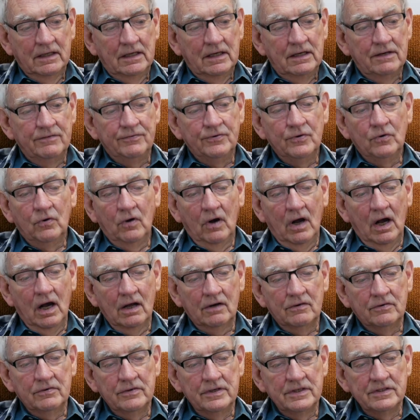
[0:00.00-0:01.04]
If your
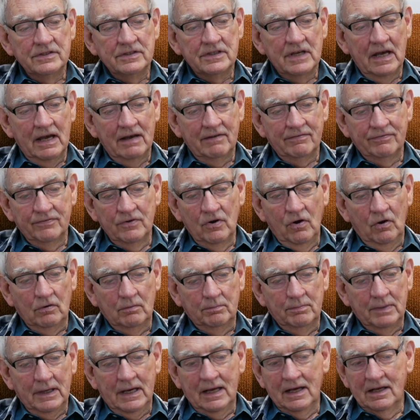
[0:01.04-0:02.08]
arteries have
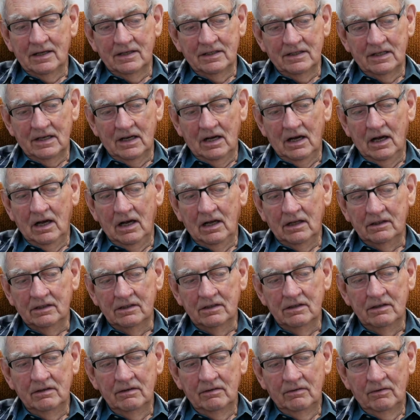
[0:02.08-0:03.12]
not begun to
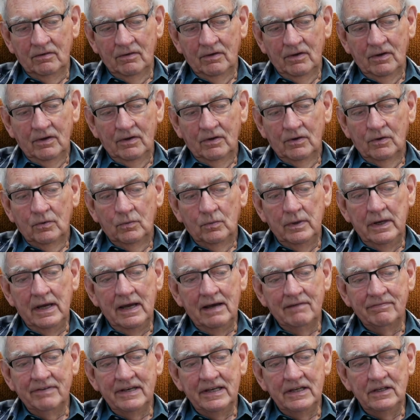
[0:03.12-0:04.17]
harden, we
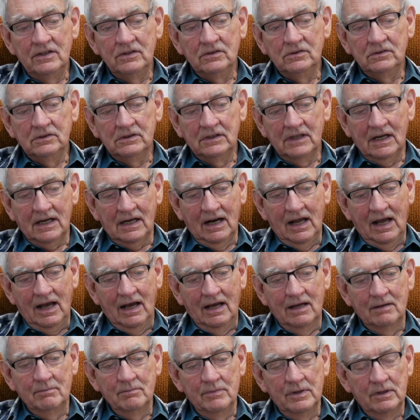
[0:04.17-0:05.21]
have a hill to
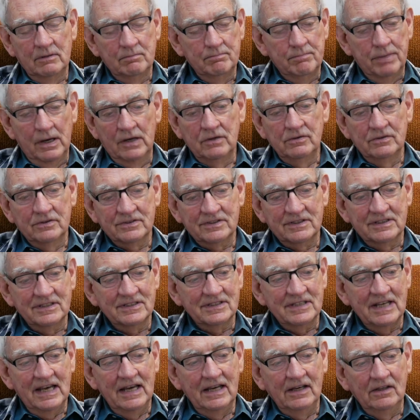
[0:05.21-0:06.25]
climb and boats to
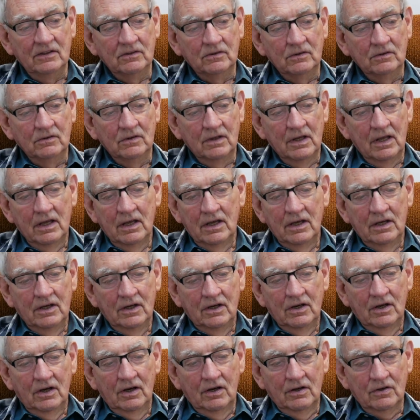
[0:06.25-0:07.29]
sail,
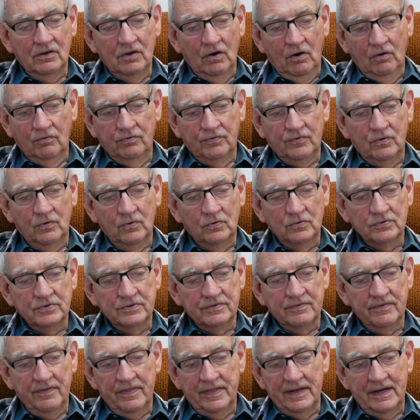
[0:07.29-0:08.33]
a golf
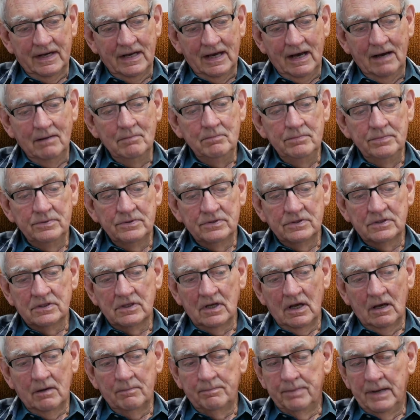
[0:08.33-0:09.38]
course for the dubs,
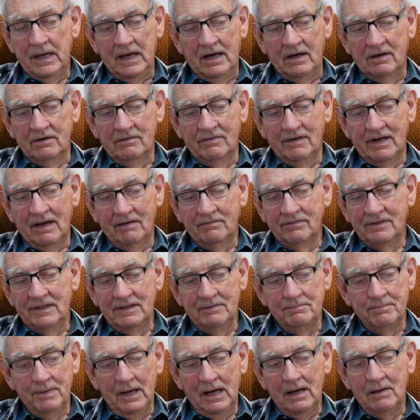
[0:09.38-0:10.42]
a pair of
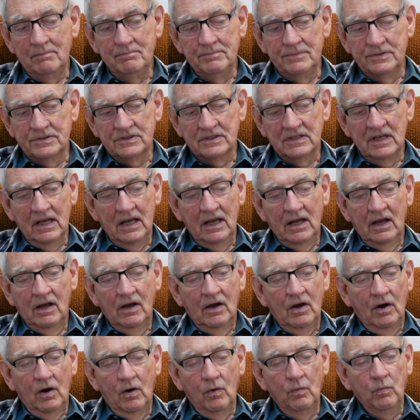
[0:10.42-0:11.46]
lovely pubs,
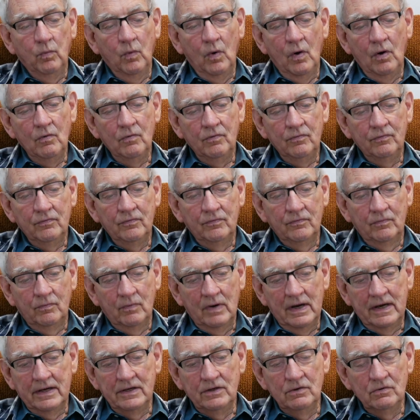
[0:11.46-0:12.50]
a wharf
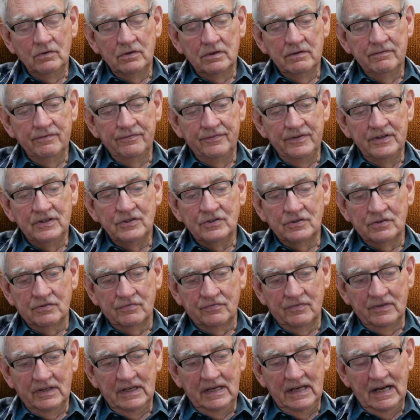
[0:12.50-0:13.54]
where you can fish
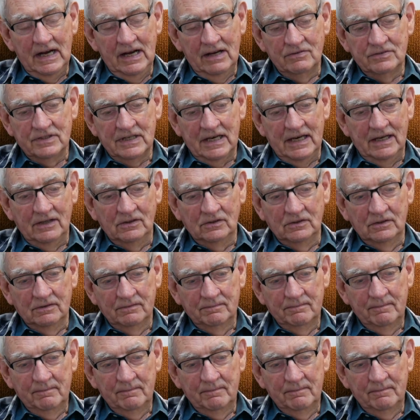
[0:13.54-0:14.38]
for yellowtail.